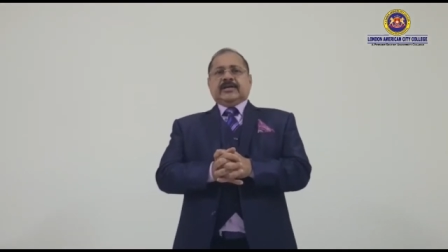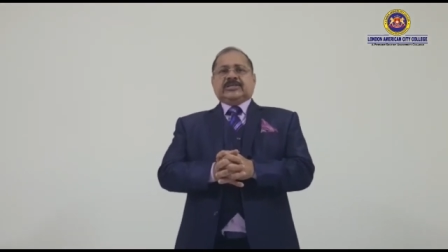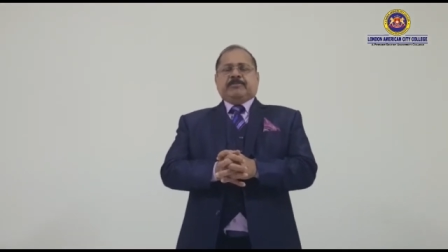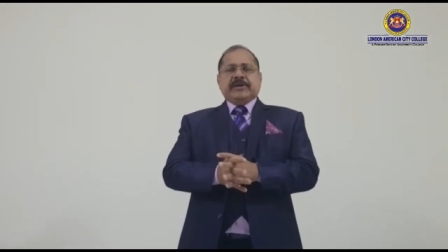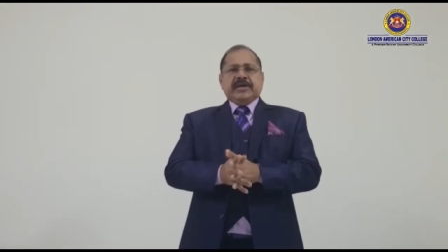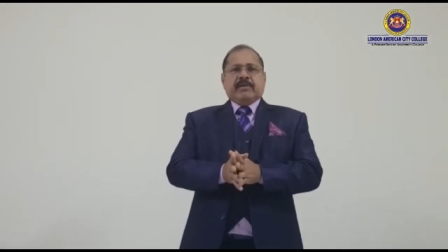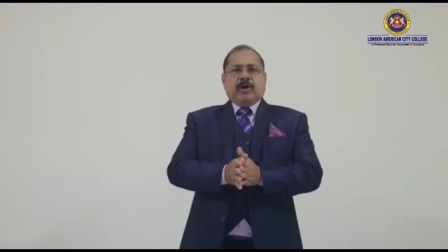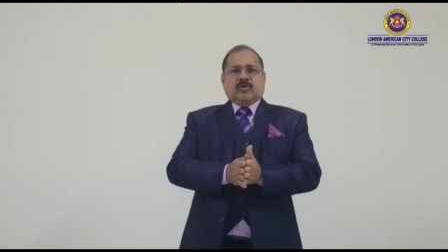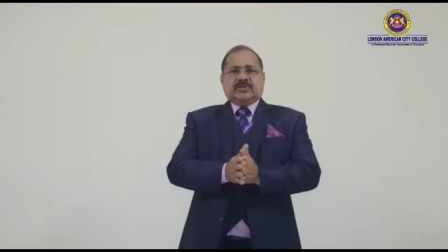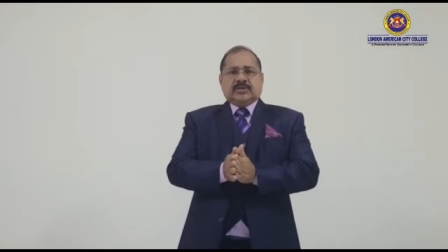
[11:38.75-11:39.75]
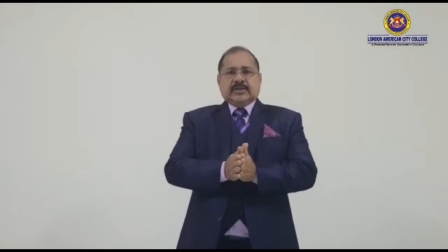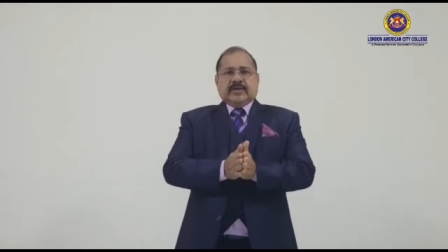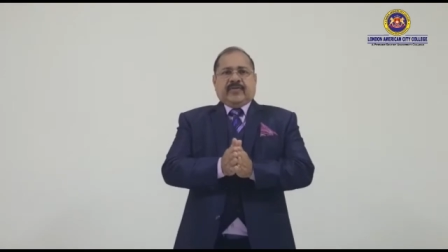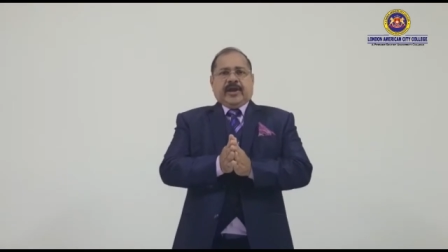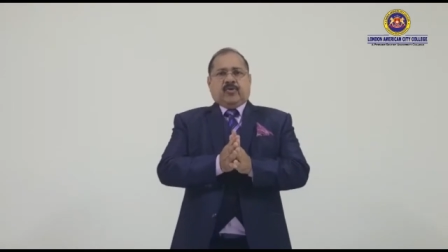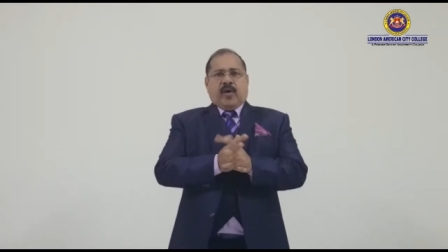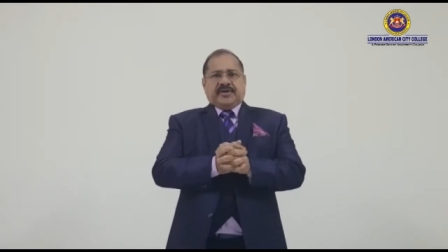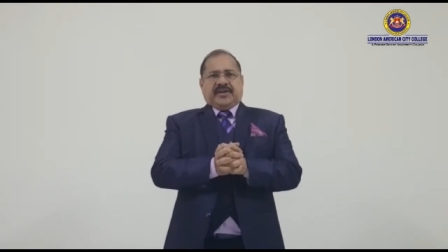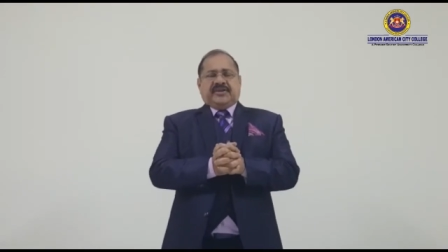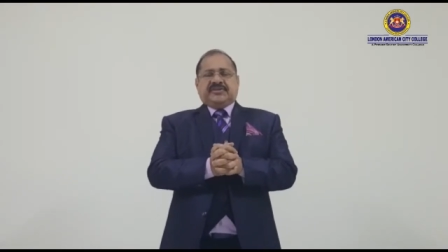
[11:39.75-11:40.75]
Speaking about the
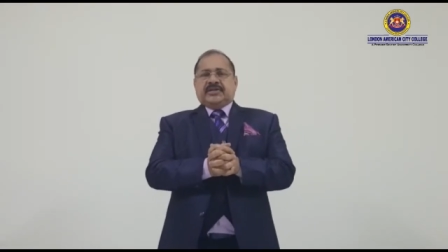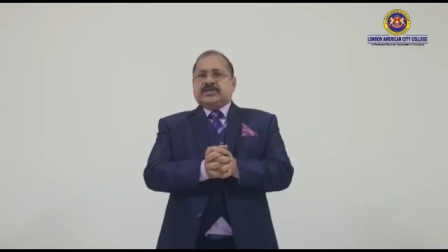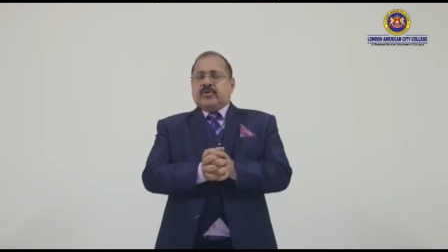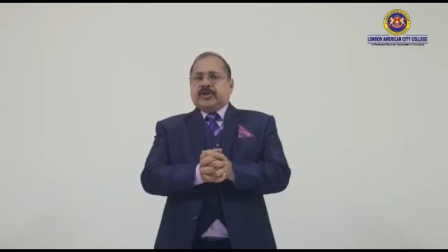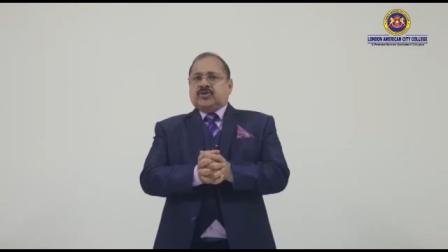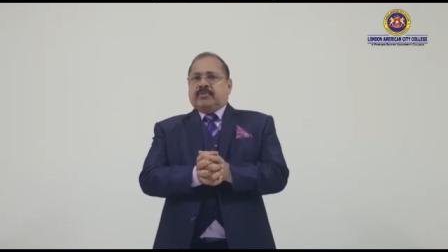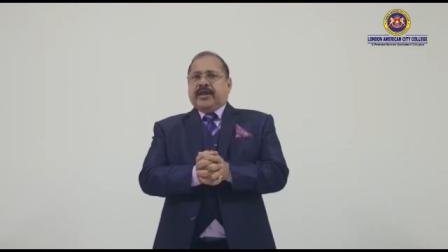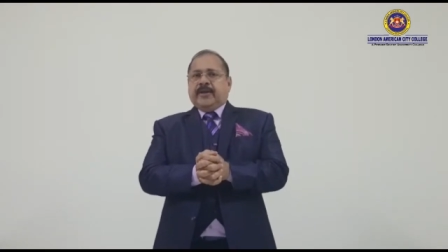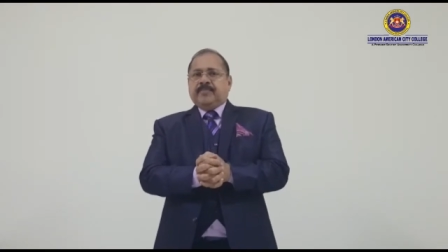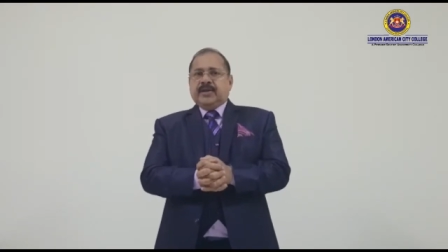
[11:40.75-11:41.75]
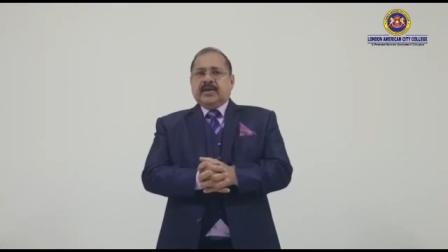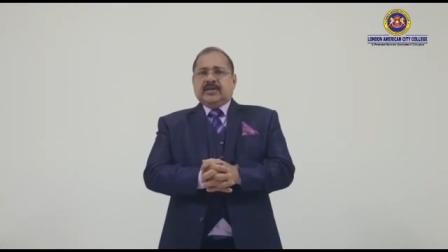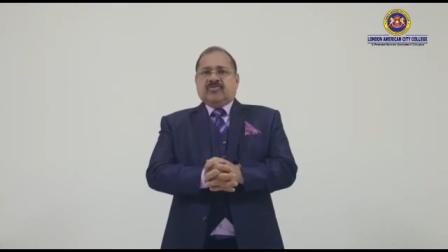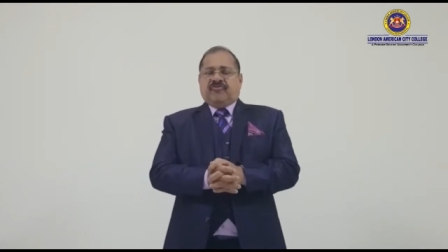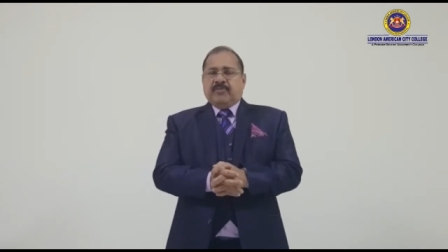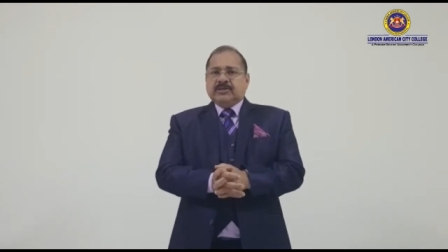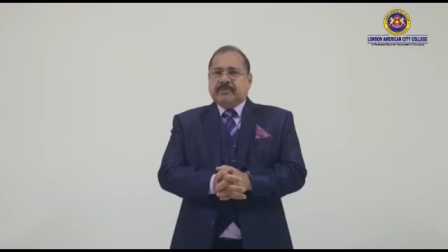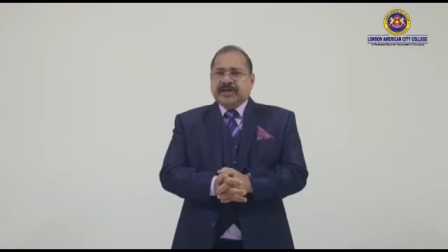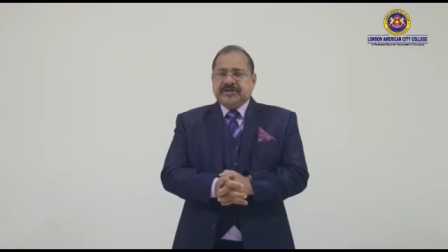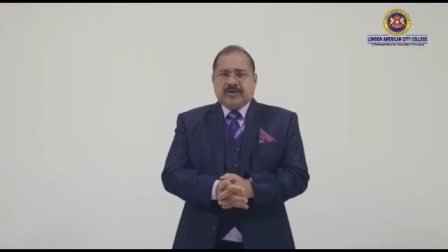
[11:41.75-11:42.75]
advantages and disadvantages of money, the famous
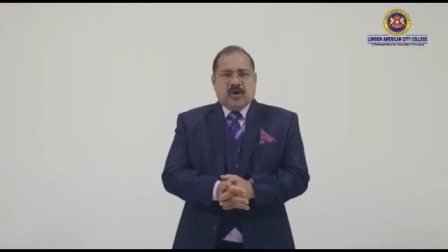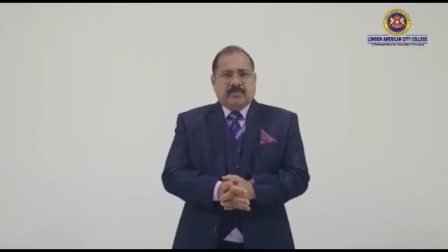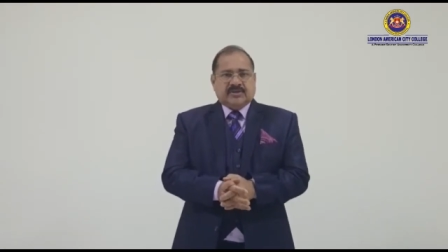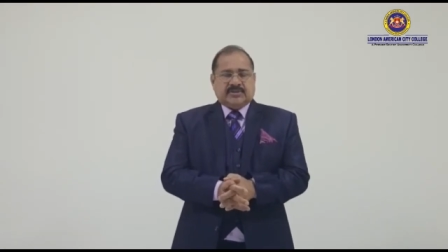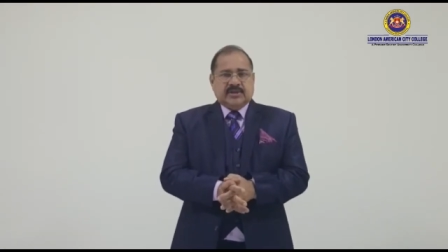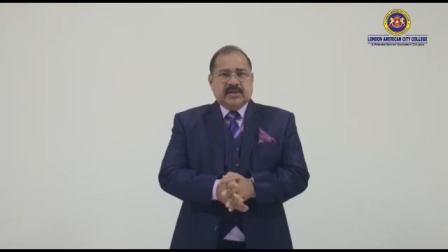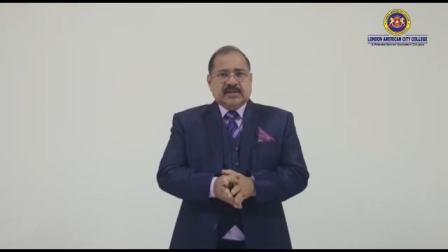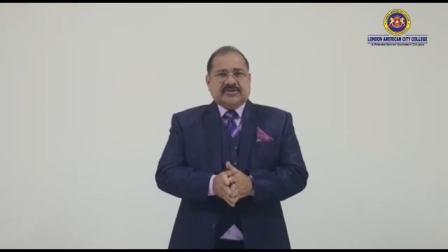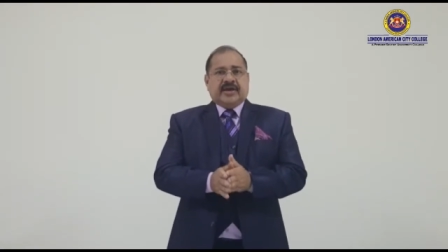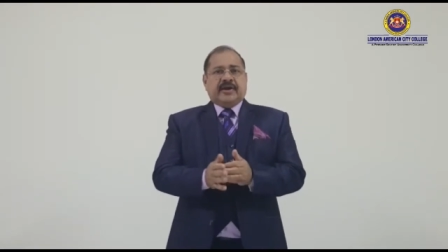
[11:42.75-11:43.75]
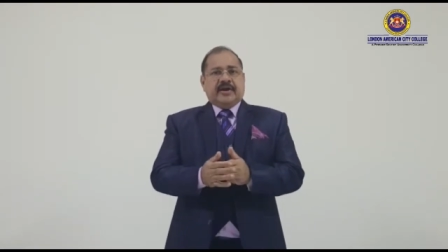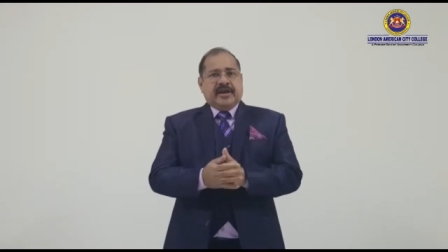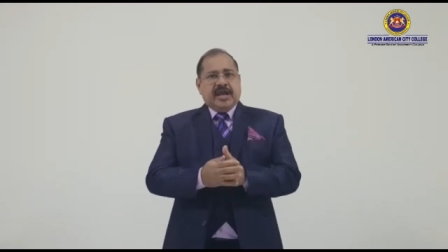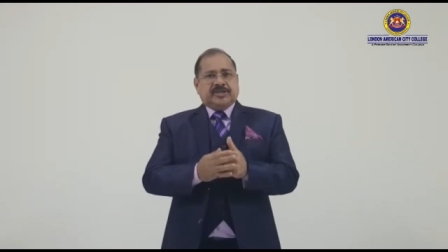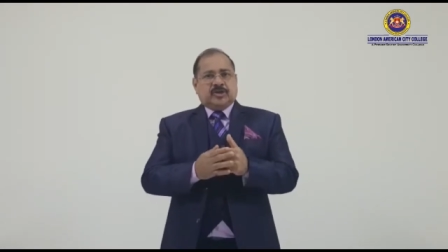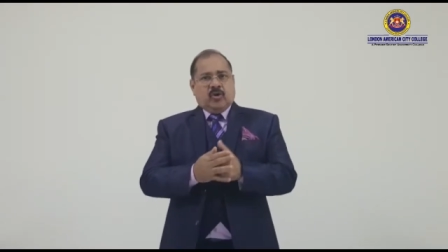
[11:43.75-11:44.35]
British economist Sir D.H.